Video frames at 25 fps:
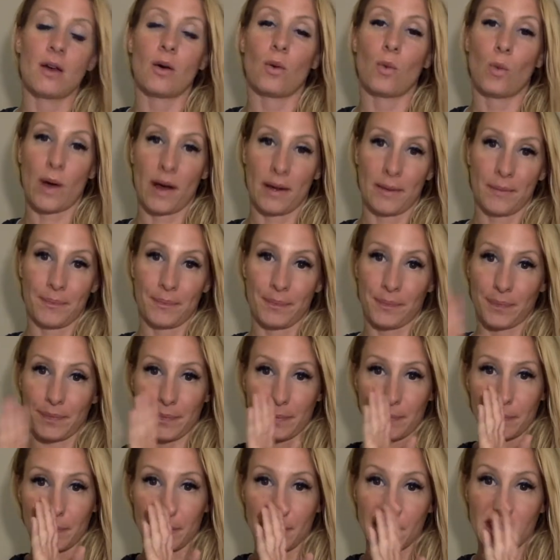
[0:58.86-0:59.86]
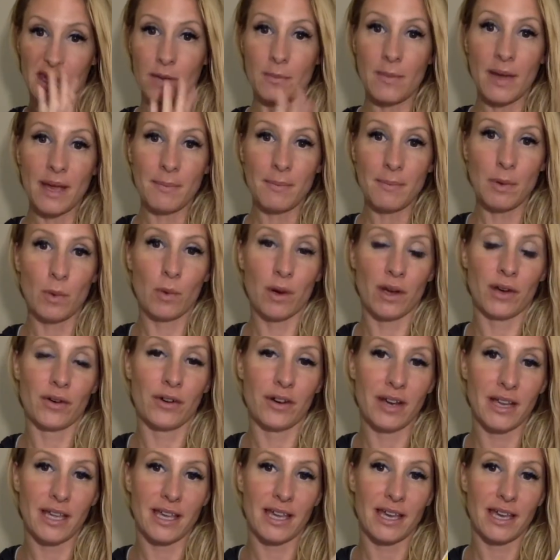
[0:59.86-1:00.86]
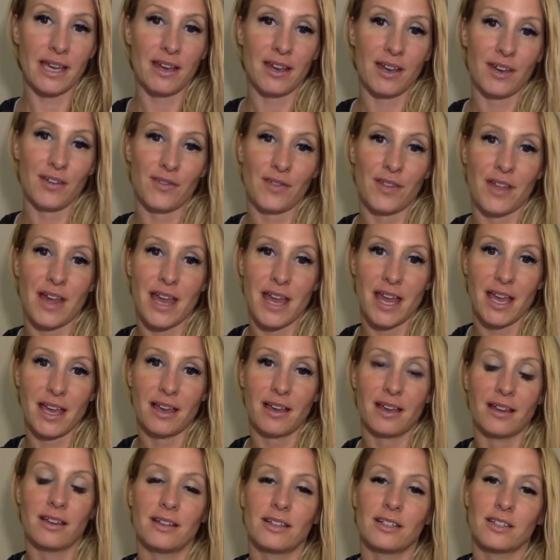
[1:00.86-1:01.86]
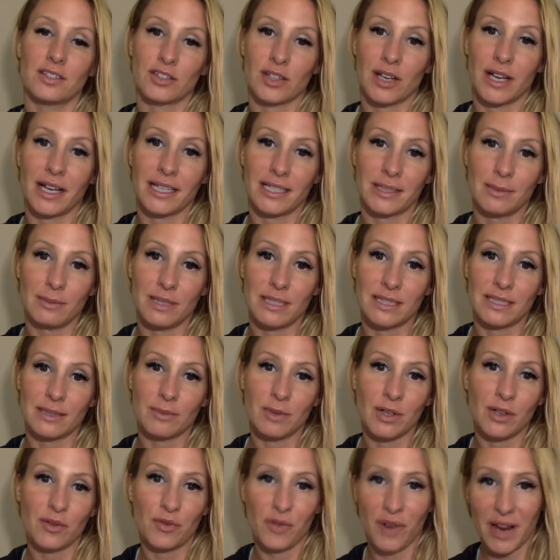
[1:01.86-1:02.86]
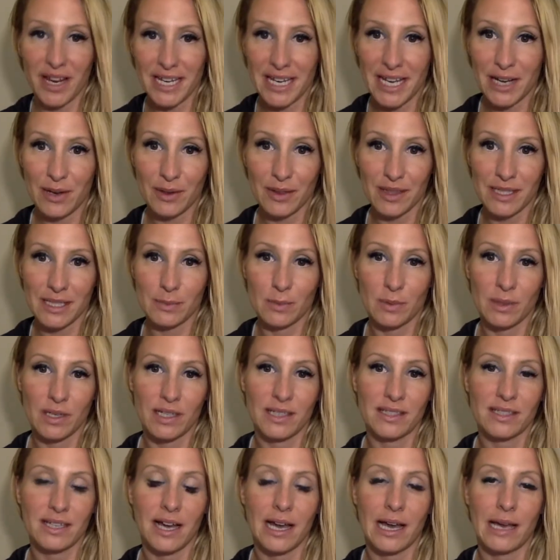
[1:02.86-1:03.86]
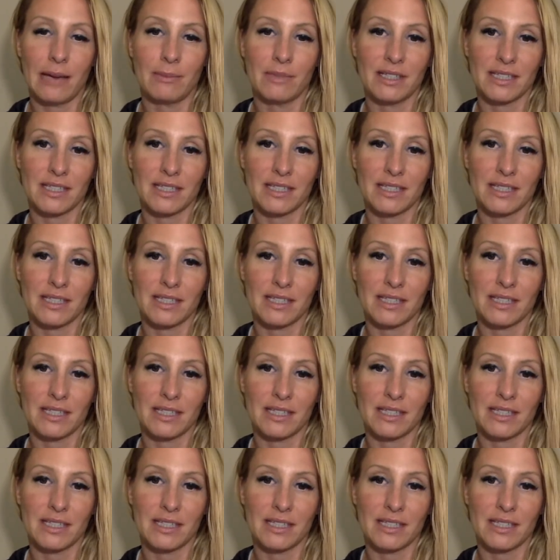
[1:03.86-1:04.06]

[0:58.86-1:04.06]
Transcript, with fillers: Well, you might be wondering if like trying to meet someone right now at this point in time